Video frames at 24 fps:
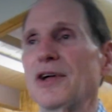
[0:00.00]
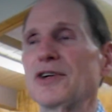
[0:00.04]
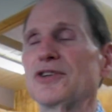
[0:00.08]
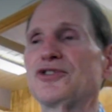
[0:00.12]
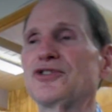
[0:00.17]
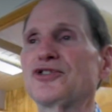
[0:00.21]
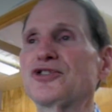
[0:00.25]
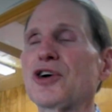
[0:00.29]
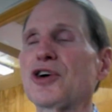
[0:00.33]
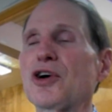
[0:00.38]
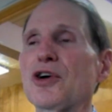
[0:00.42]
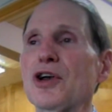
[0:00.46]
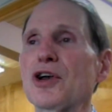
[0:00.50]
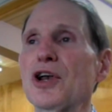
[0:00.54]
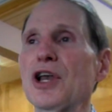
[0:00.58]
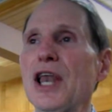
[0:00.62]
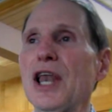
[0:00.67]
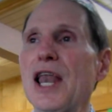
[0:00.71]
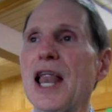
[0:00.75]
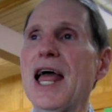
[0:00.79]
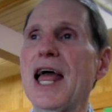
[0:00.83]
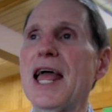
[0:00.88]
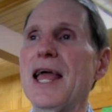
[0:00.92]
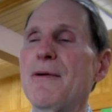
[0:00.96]

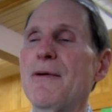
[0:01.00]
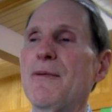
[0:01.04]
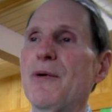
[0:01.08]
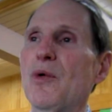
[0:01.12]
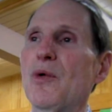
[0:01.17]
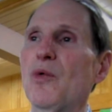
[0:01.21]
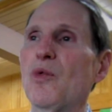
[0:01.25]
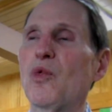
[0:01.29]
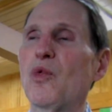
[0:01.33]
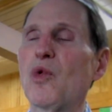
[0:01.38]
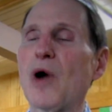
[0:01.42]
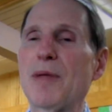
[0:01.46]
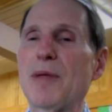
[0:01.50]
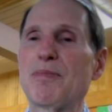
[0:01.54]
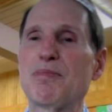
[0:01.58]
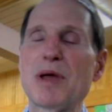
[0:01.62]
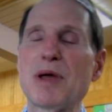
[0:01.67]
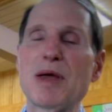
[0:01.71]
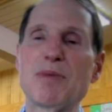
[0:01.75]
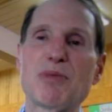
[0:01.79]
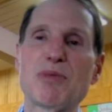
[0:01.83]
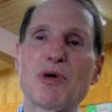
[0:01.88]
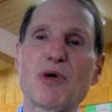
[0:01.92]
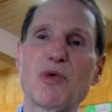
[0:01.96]
Certainly what
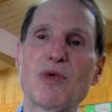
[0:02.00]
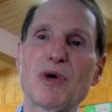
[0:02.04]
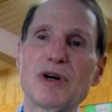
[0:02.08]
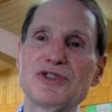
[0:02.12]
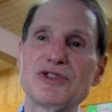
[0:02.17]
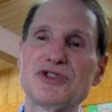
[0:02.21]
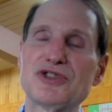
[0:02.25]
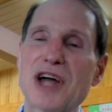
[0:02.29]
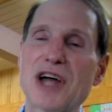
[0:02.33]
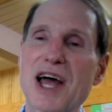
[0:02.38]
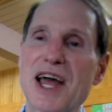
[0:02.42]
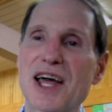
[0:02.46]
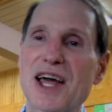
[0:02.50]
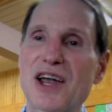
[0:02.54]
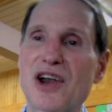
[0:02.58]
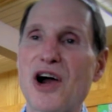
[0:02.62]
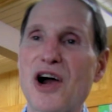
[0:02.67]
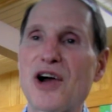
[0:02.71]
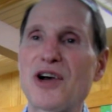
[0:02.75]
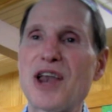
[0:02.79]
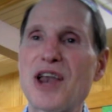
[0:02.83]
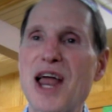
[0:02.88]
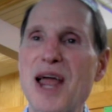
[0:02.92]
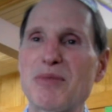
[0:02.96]
people will say in
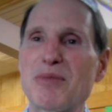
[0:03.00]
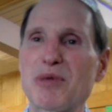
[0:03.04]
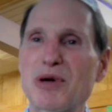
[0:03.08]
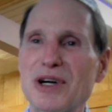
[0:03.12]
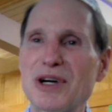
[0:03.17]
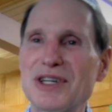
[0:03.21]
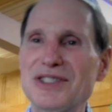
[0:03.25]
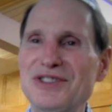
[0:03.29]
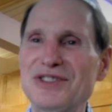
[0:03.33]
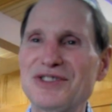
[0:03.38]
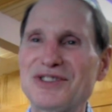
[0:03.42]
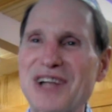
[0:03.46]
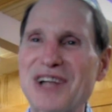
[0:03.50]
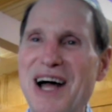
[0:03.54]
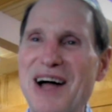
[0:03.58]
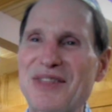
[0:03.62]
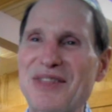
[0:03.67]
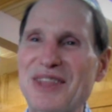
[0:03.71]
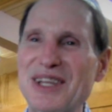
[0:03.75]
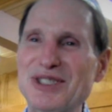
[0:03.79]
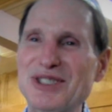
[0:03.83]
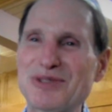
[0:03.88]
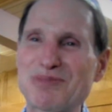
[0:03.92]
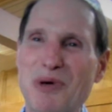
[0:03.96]
our neighborhood in
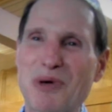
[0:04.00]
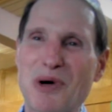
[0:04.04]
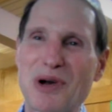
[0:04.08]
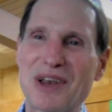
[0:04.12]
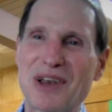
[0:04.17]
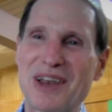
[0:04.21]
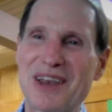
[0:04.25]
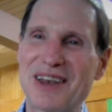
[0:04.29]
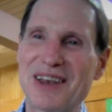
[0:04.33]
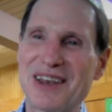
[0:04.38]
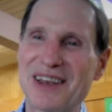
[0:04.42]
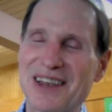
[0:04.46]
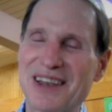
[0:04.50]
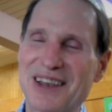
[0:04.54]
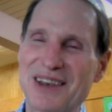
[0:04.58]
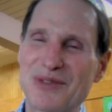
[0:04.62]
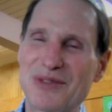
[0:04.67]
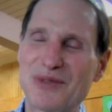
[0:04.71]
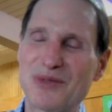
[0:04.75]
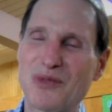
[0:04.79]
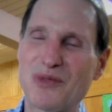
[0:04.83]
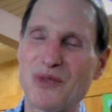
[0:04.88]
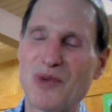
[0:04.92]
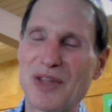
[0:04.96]
Southeast Portland
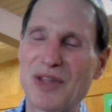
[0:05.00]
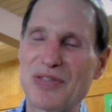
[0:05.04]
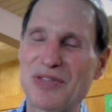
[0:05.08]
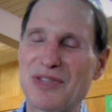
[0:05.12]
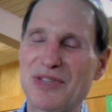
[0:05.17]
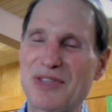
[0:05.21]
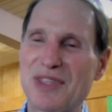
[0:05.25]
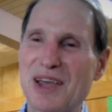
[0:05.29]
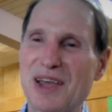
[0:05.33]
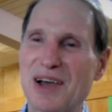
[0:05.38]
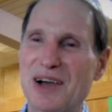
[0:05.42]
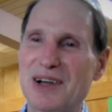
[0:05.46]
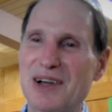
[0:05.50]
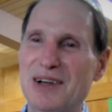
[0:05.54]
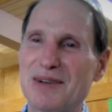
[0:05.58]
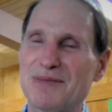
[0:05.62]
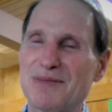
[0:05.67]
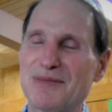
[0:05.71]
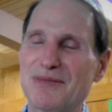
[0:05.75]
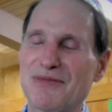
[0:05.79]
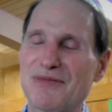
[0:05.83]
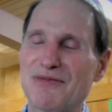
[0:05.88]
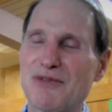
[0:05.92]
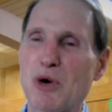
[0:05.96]
and what
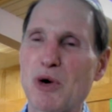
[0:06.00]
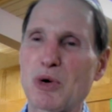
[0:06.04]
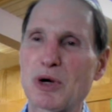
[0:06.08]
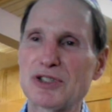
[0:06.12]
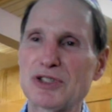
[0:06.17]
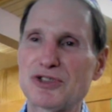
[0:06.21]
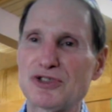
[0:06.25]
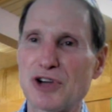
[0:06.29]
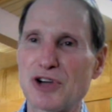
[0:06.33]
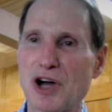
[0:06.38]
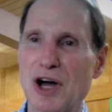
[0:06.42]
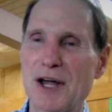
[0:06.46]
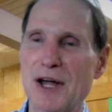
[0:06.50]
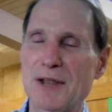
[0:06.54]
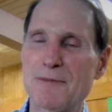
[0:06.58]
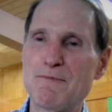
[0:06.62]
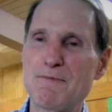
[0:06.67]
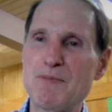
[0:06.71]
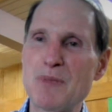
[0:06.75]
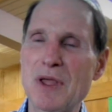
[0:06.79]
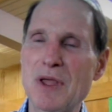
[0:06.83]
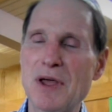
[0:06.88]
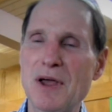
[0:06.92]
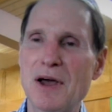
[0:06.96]
they'll focus
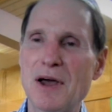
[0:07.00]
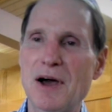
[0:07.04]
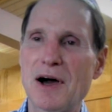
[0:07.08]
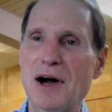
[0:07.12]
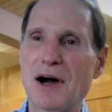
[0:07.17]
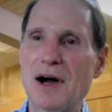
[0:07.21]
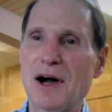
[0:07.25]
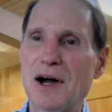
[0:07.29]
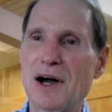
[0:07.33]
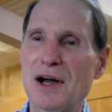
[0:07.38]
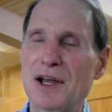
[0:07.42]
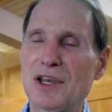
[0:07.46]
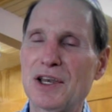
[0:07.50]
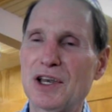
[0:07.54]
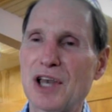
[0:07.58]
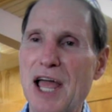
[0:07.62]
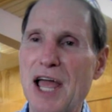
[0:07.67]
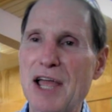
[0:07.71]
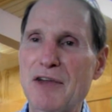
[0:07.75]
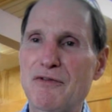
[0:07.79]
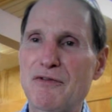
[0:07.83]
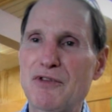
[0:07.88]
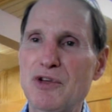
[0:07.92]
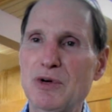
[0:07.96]
on in
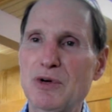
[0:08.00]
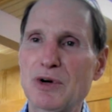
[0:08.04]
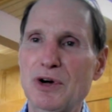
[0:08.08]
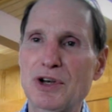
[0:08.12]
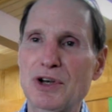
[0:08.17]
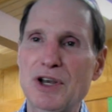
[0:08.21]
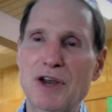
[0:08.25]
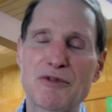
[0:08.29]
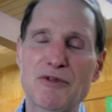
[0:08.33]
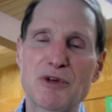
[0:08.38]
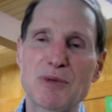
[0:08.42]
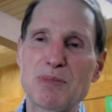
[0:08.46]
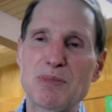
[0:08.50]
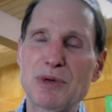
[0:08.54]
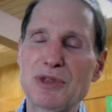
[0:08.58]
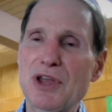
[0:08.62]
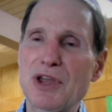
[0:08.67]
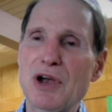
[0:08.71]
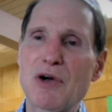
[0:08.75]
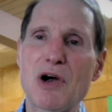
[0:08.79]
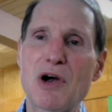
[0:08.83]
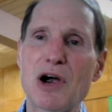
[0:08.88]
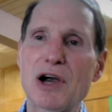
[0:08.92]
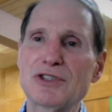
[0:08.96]
Lakeview are different, but
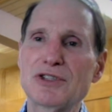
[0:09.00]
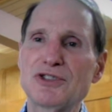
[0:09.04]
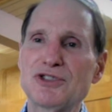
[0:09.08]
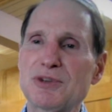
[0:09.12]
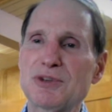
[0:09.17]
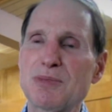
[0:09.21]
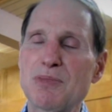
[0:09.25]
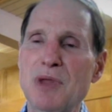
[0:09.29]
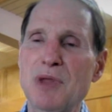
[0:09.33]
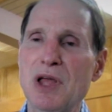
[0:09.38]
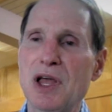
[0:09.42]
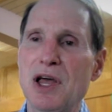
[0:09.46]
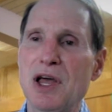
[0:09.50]
there are some